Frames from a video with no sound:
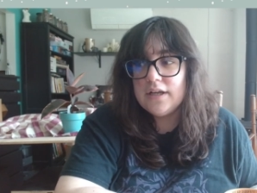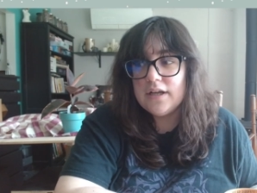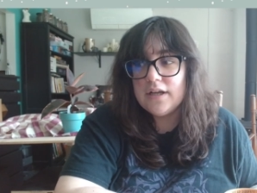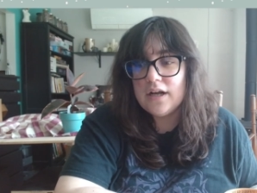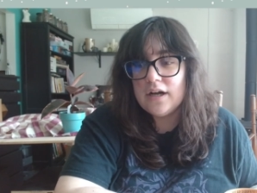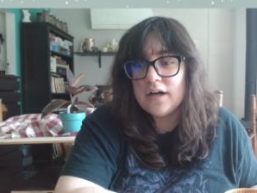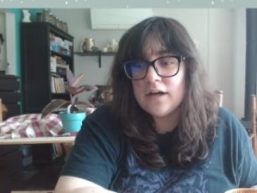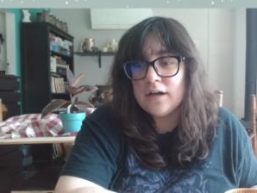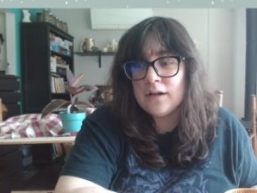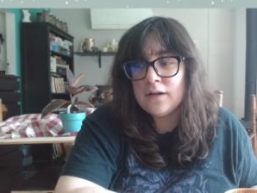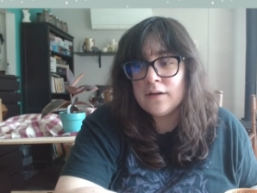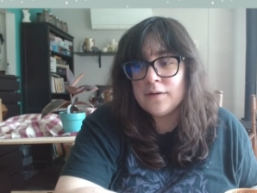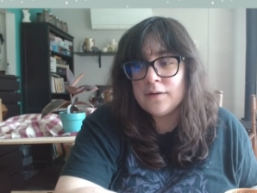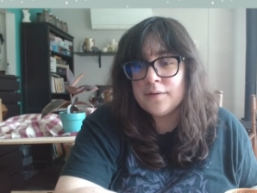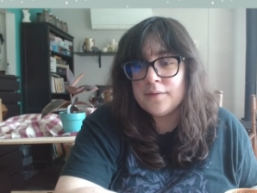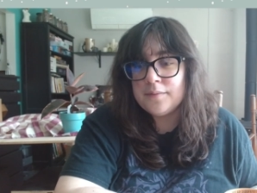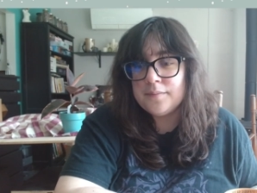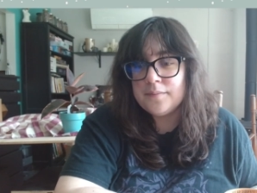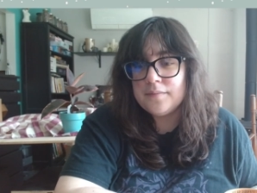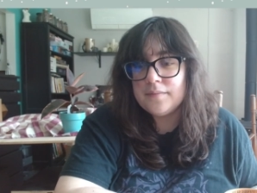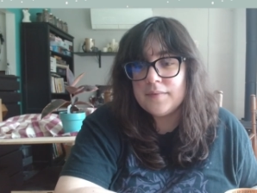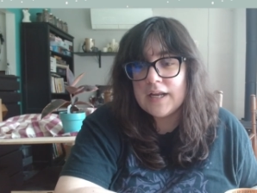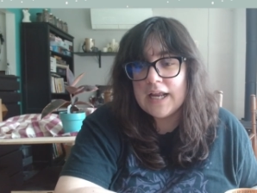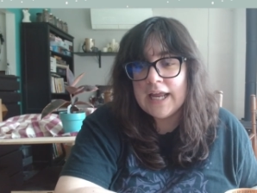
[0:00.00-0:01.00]

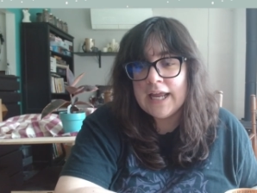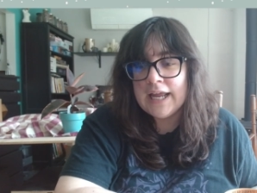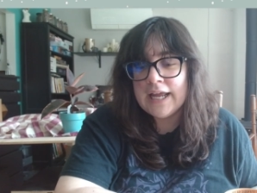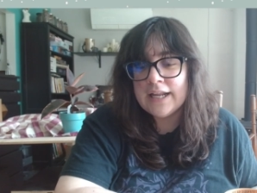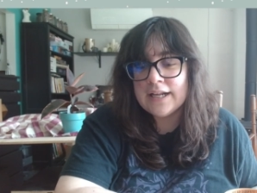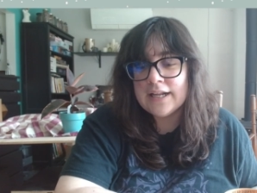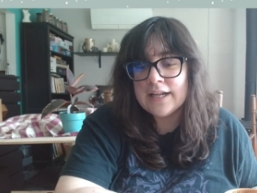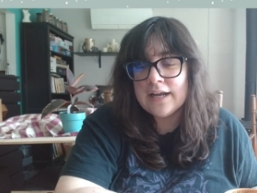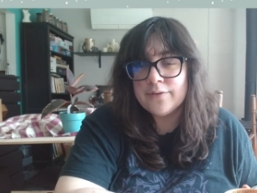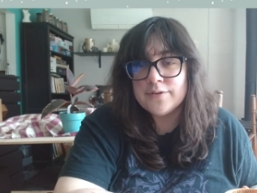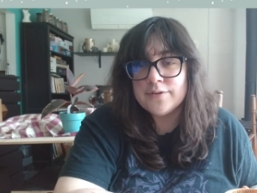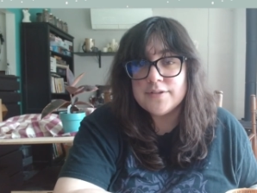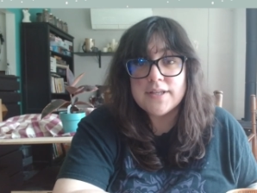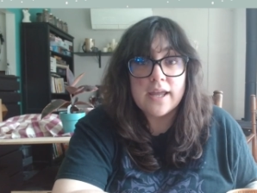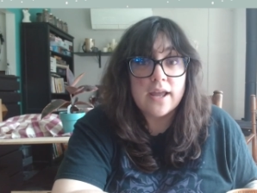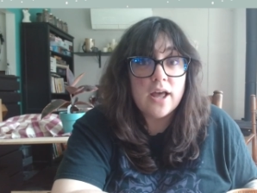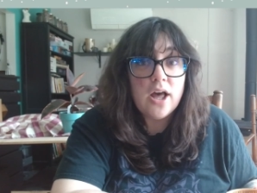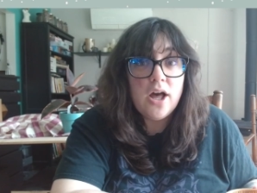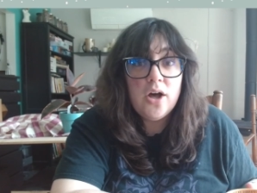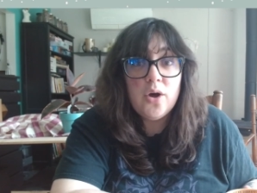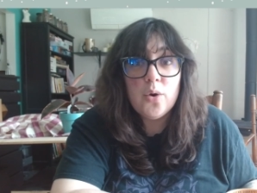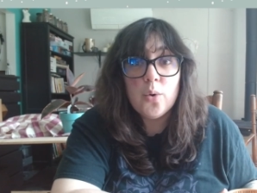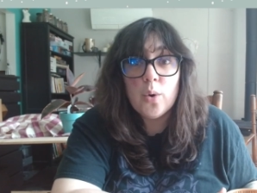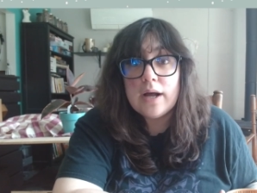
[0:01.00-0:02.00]
and I was like,
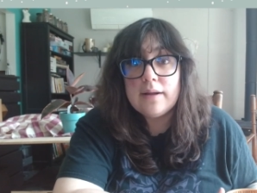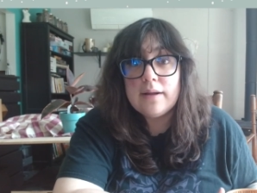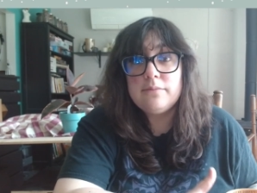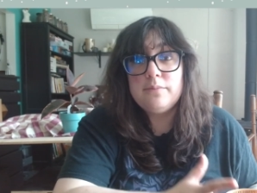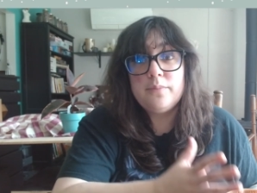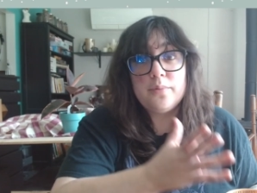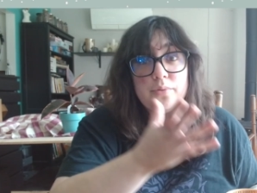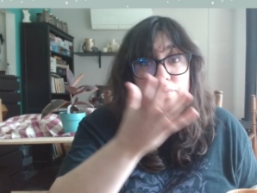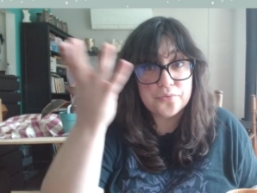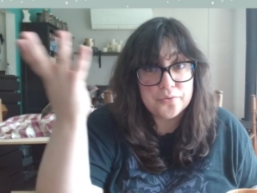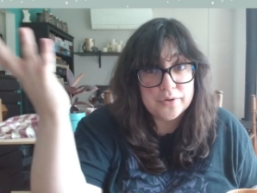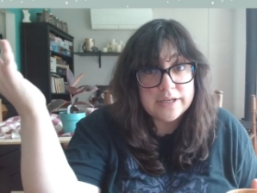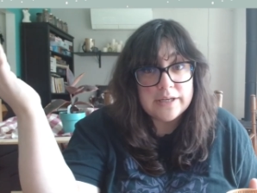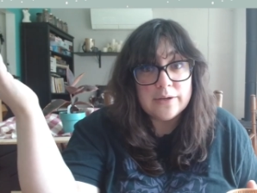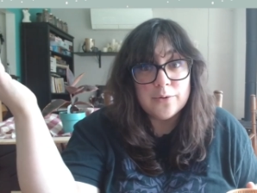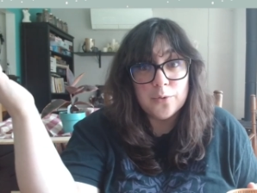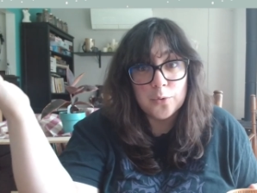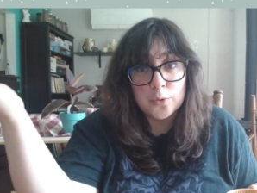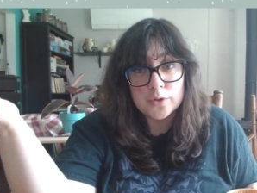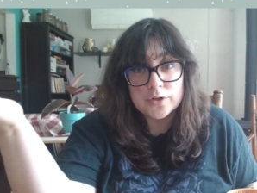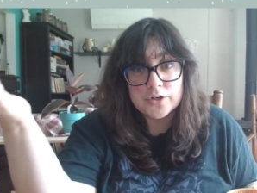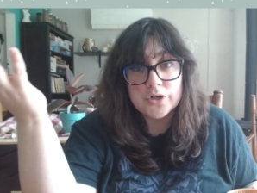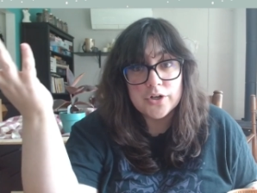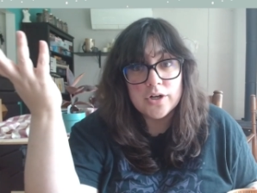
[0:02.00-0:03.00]
oh, I'll
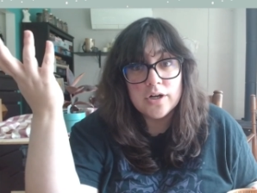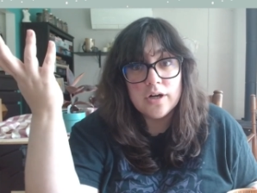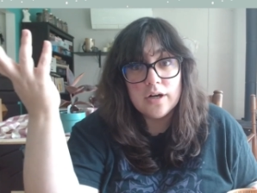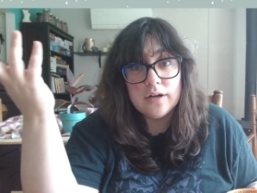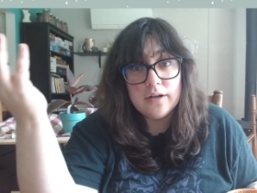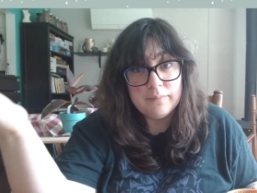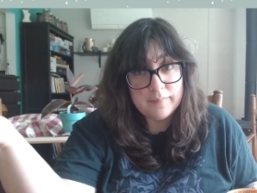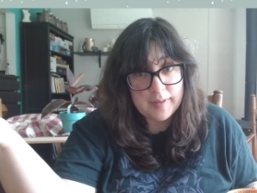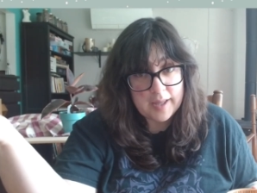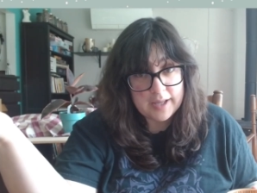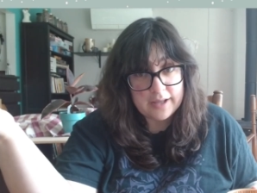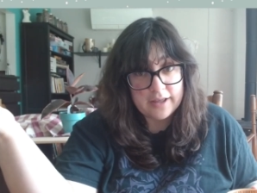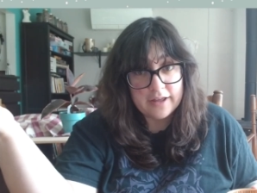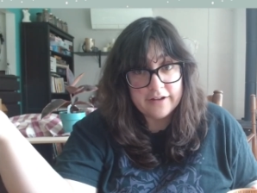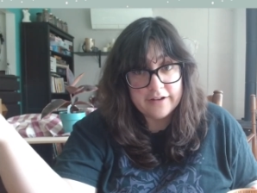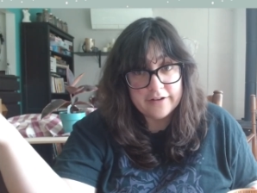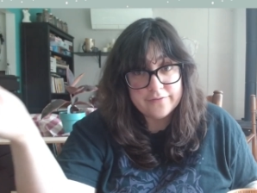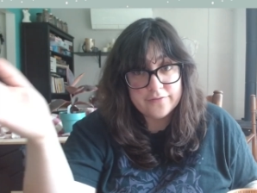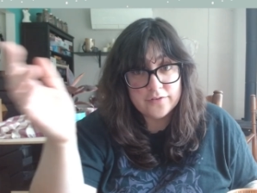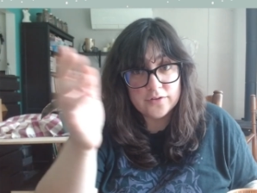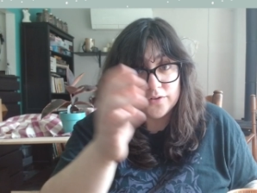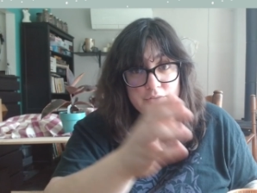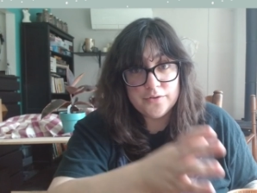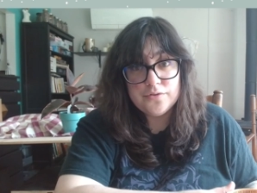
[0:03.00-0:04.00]
pre-order Mega
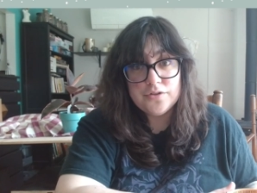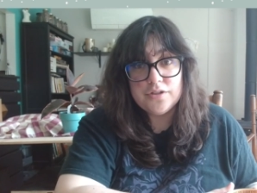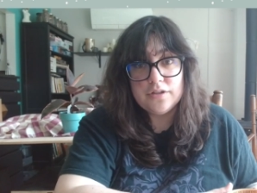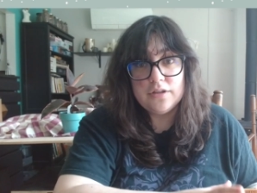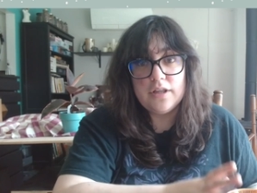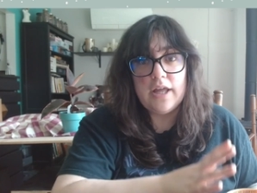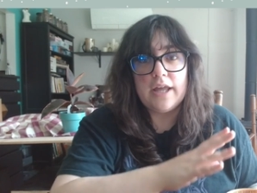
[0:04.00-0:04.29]
Evolution.